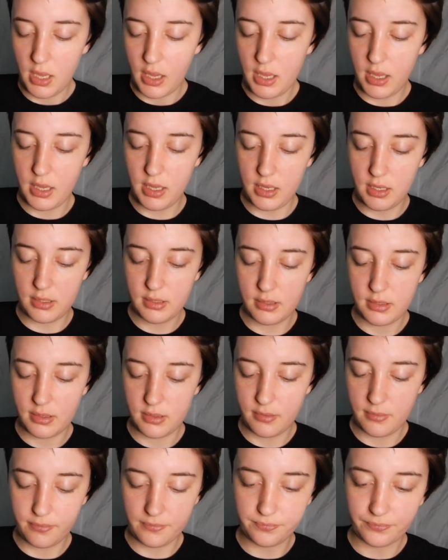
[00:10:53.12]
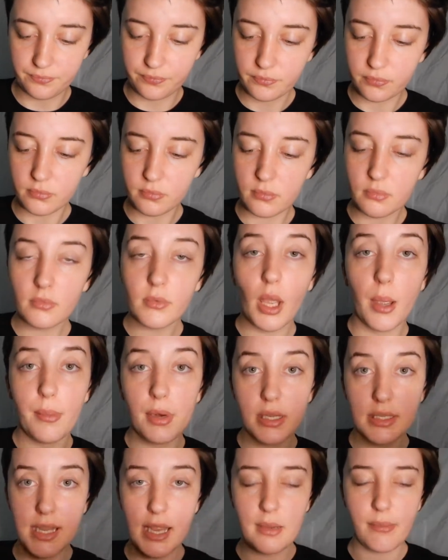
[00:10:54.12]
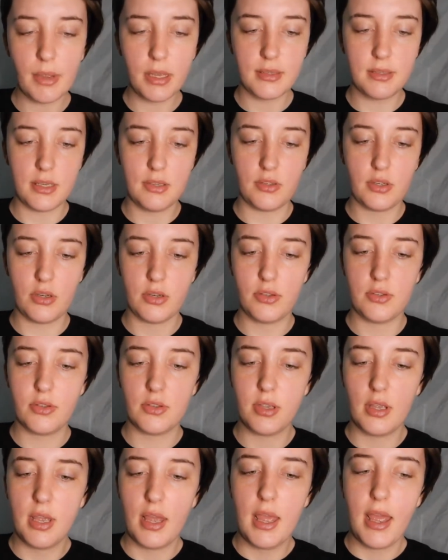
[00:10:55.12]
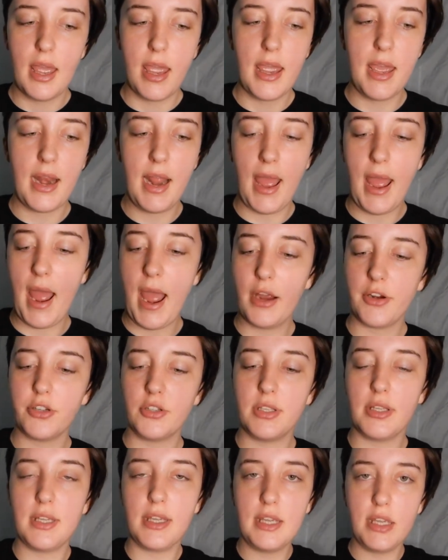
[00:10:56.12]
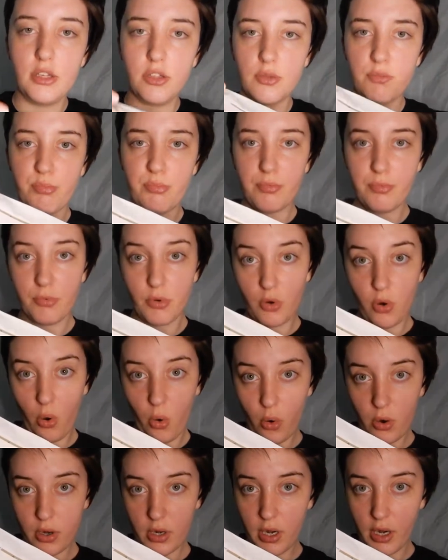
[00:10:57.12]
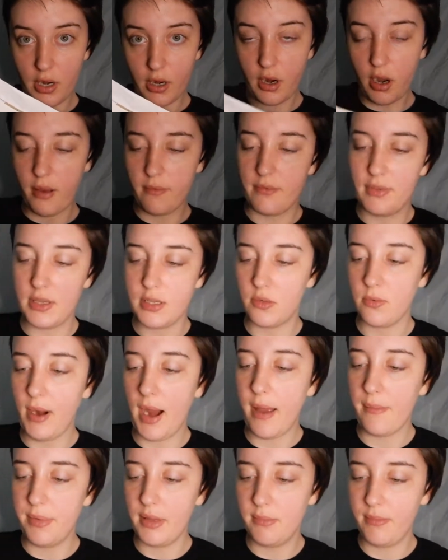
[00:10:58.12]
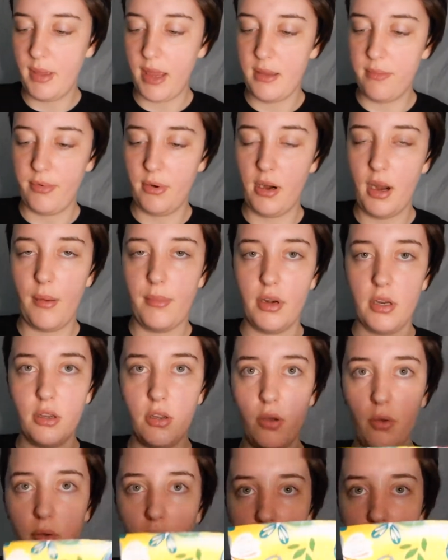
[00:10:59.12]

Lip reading: is I'm going to take my scissors, and at actually each corner of this wrapping paper I'm going to go